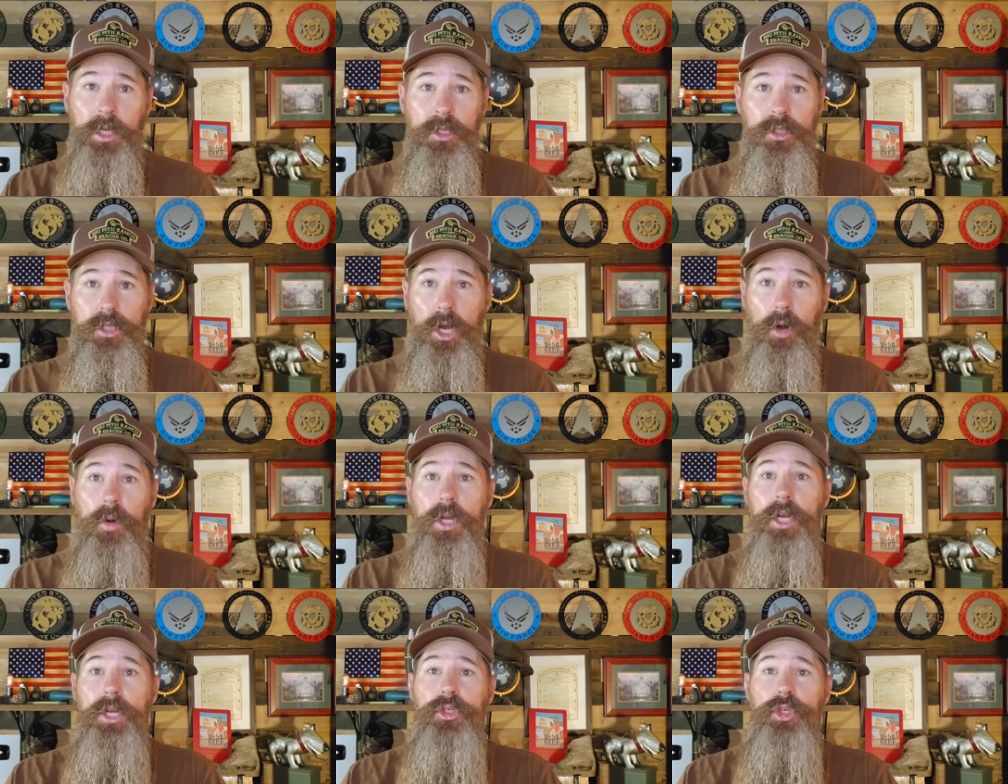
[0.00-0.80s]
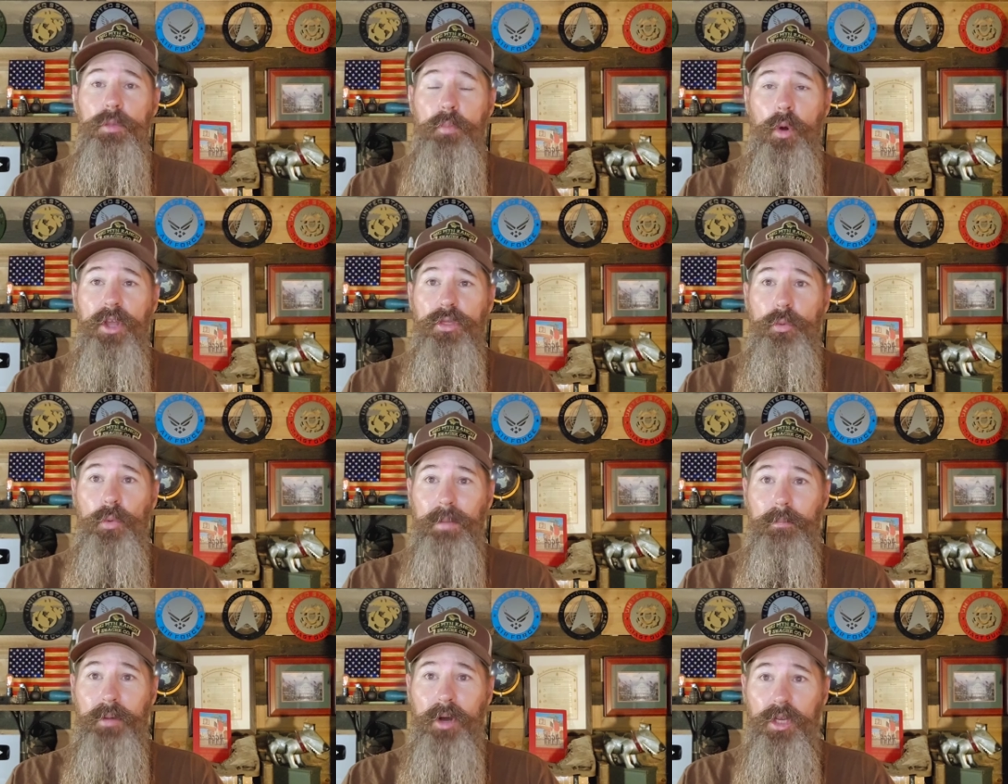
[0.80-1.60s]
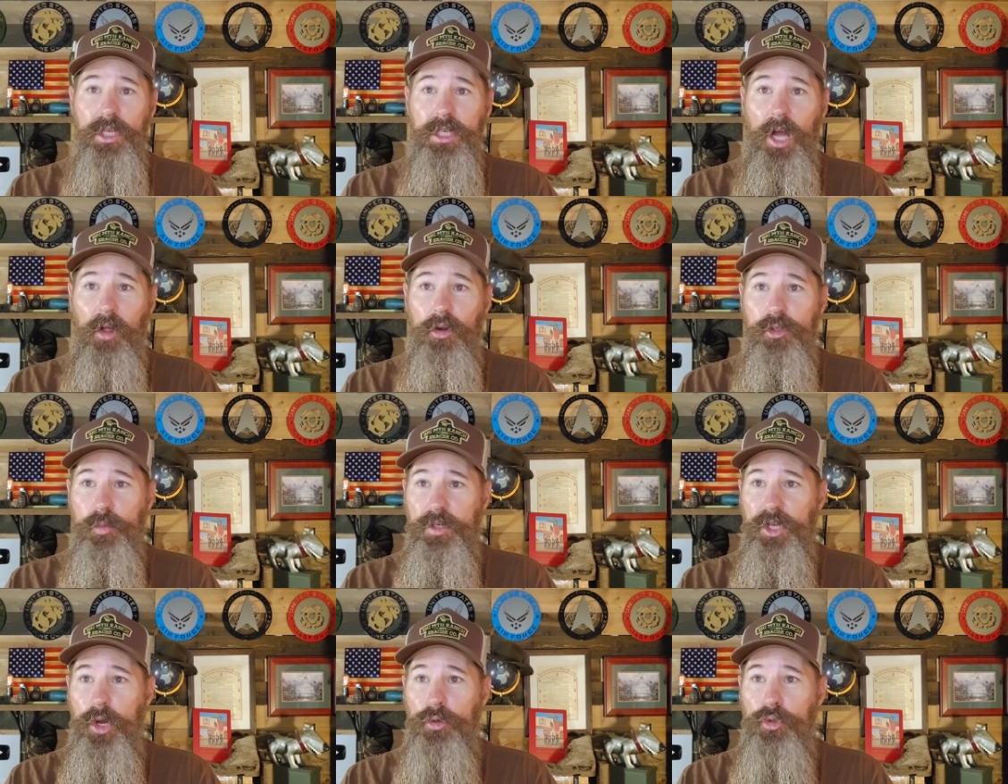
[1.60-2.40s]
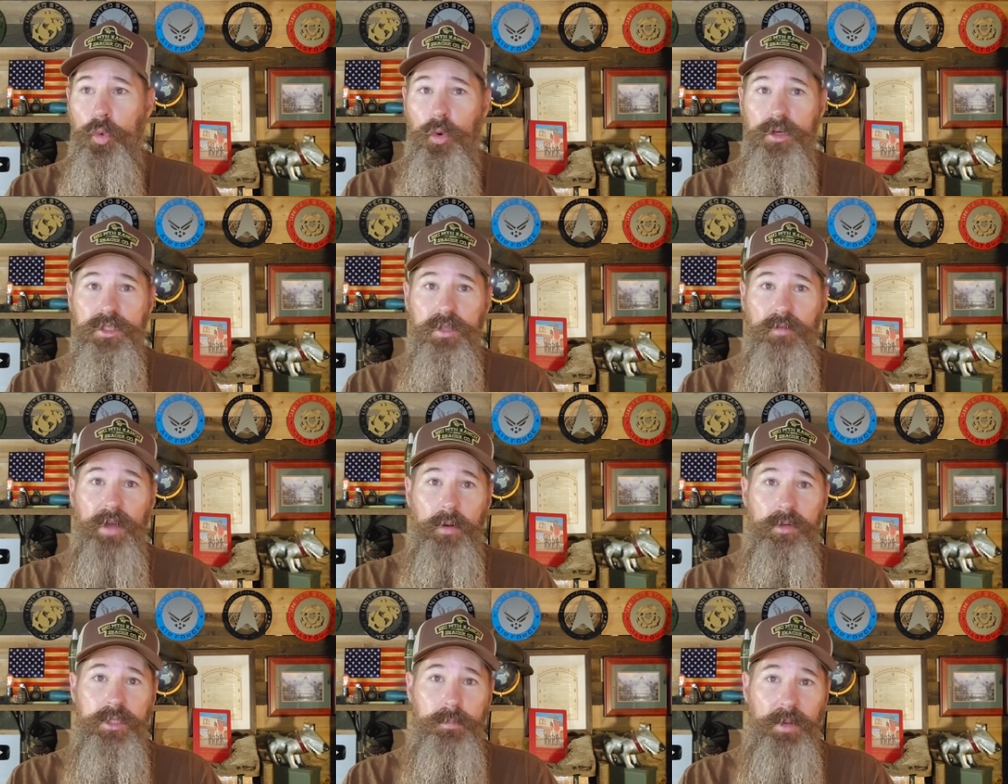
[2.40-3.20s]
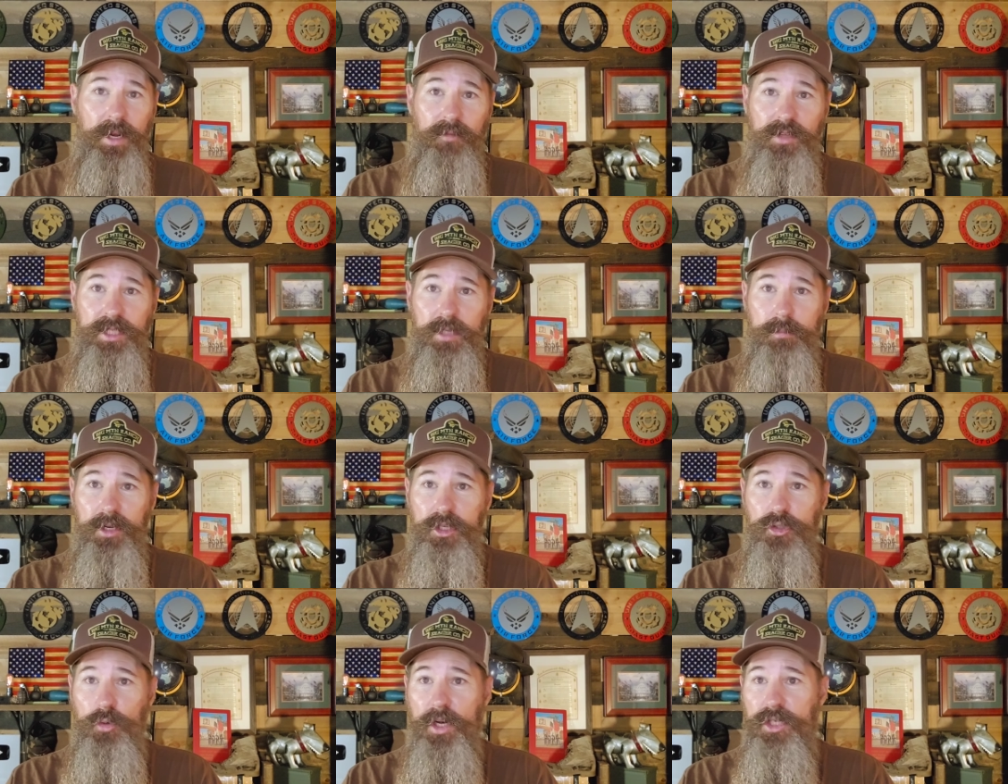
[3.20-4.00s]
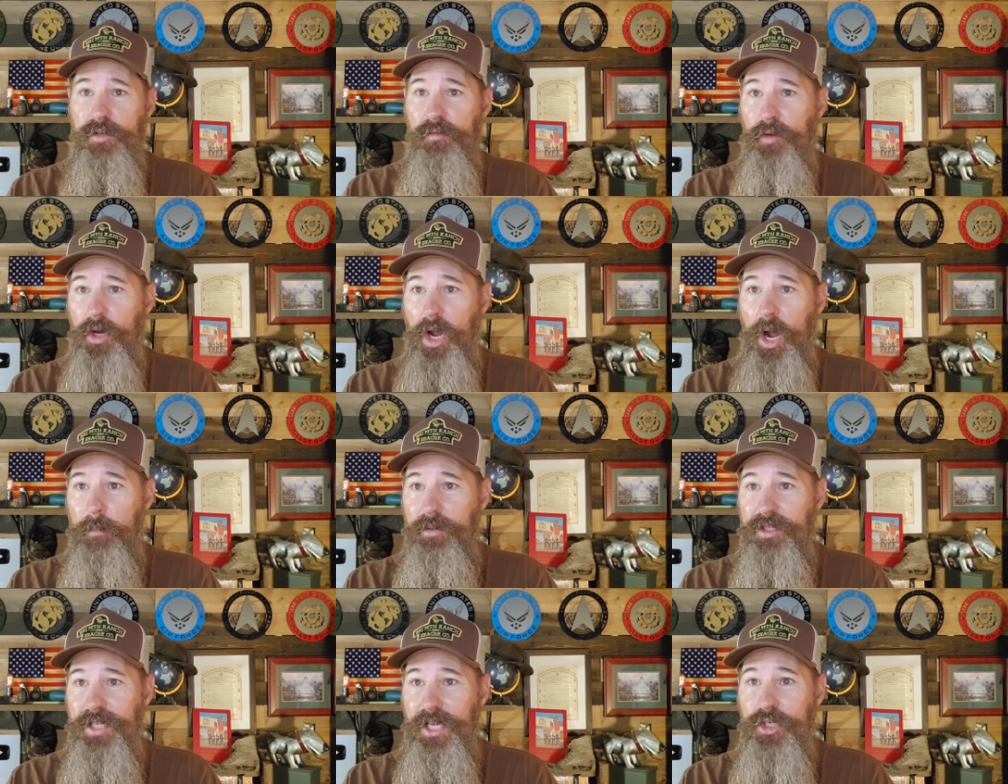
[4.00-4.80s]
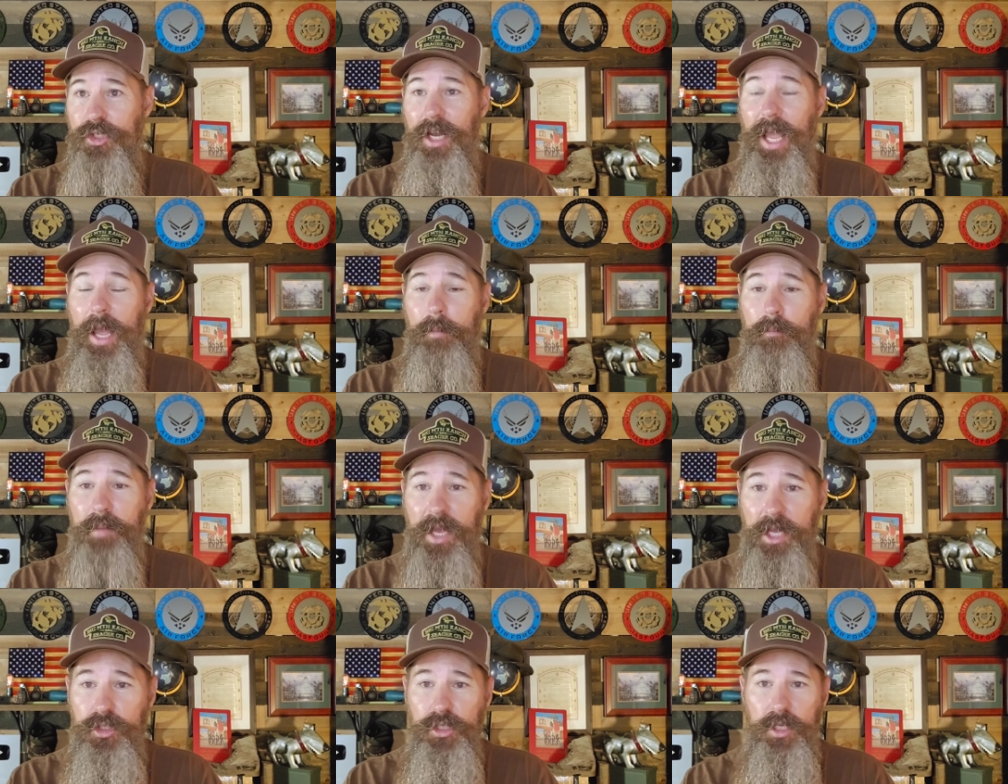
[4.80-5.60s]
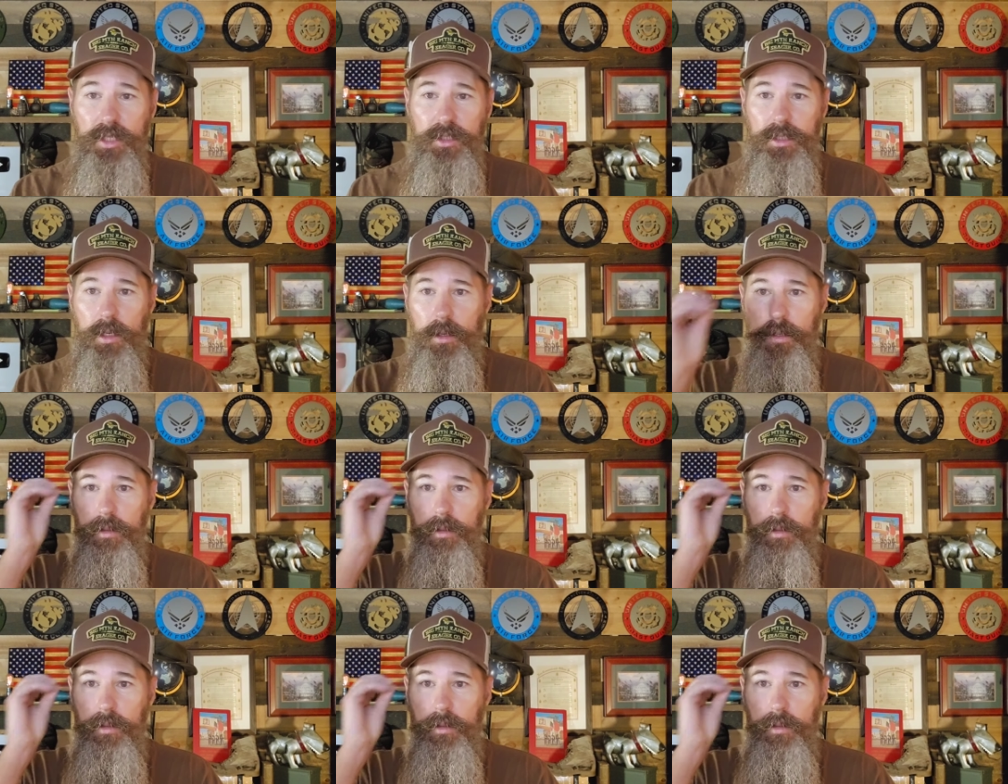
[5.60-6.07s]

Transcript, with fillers: So, 2.3 billion dollars would go towards the Veterans Benefits Administration for compensation and pensions